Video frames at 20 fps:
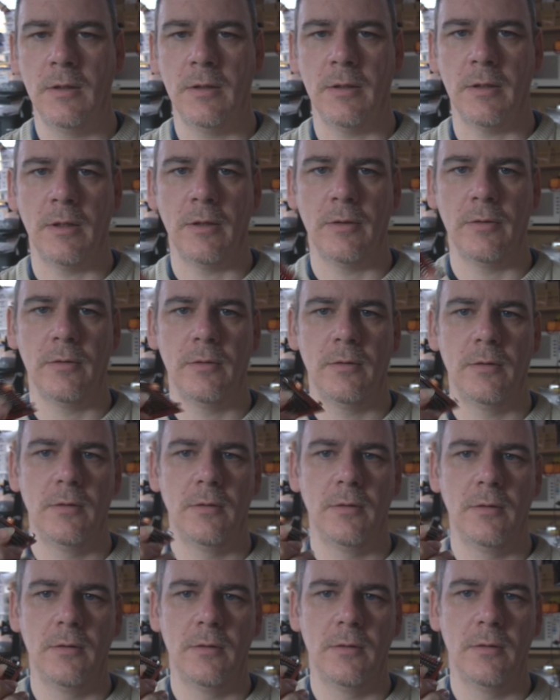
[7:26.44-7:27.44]
Now,
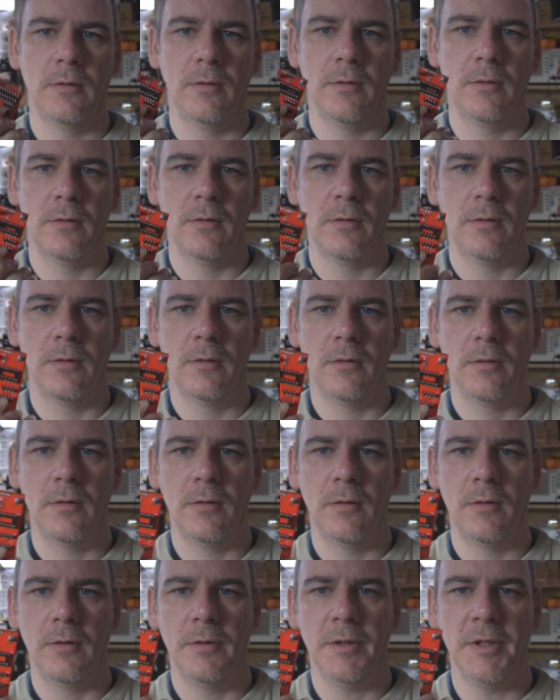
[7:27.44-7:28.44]

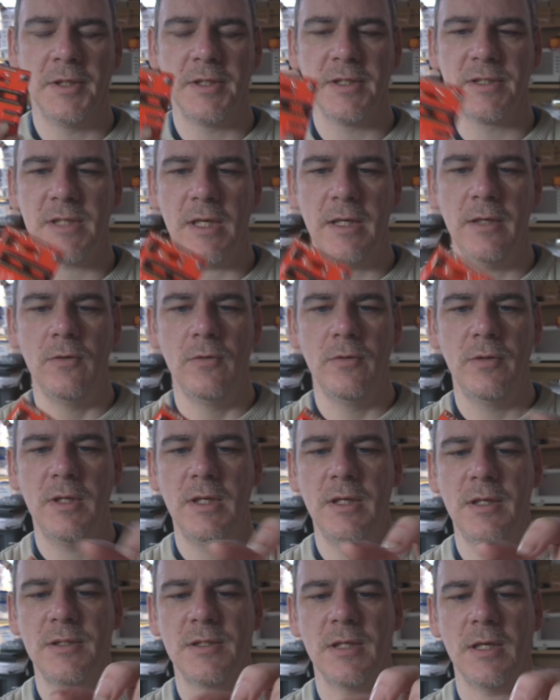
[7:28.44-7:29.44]
the design on
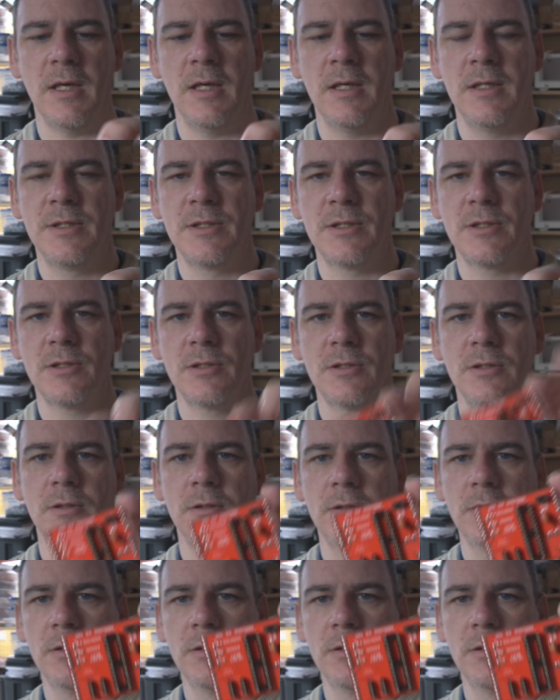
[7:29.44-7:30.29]
these is